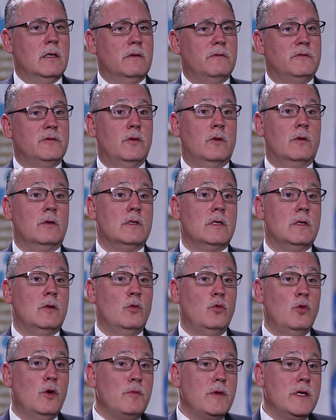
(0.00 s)
for
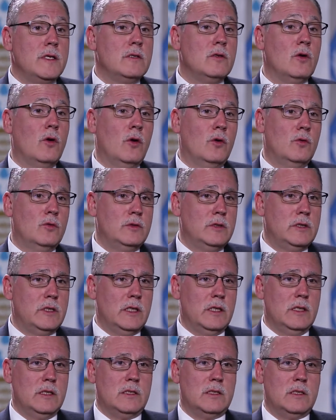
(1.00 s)
women-owned
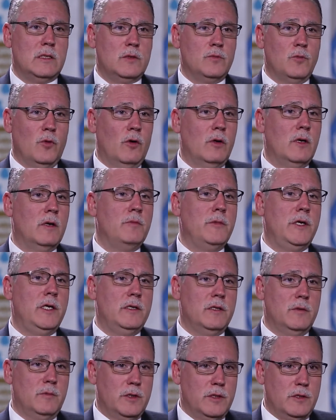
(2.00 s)
small and
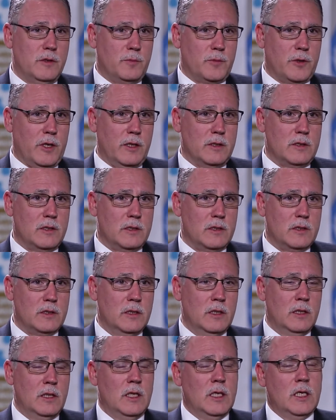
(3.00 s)
medium enterprises.
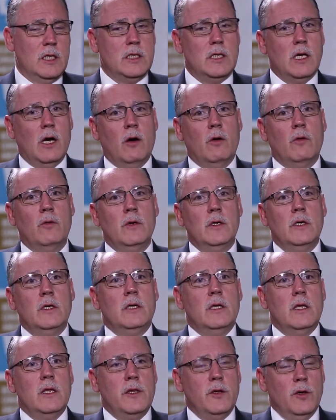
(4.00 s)
Now,
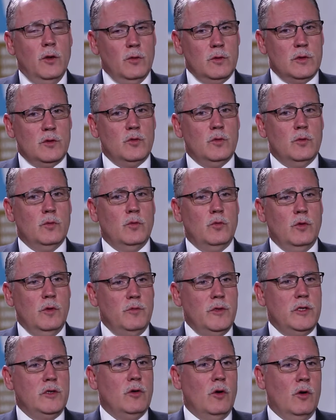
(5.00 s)
those
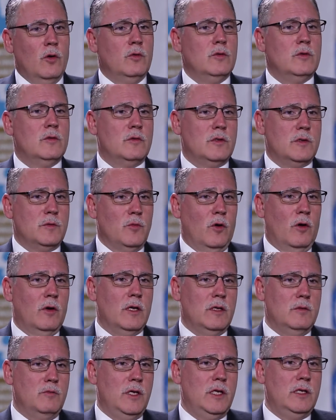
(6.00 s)
women-owned small
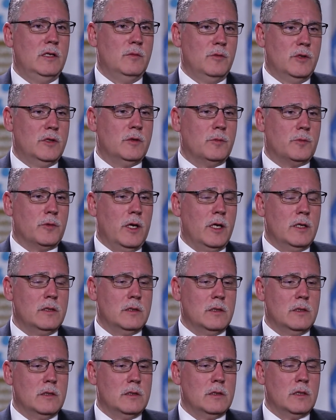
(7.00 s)
and medium
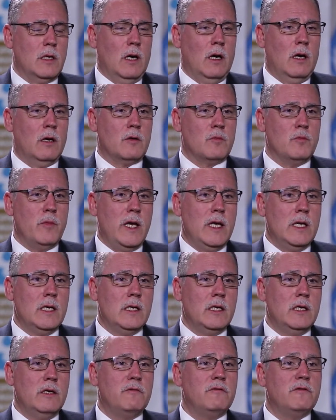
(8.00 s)
enterprises are
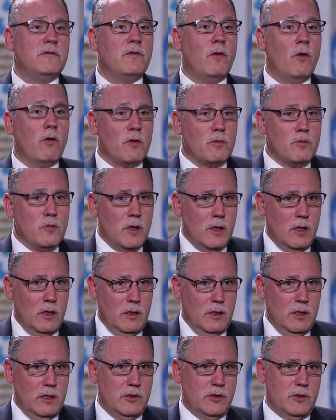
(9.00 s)
mainly formal
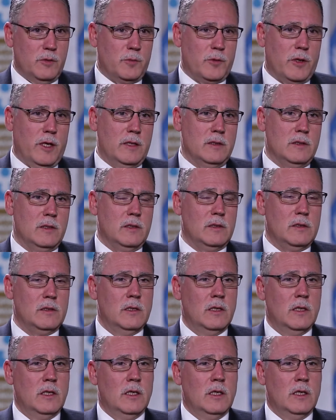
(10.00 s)
enterprises.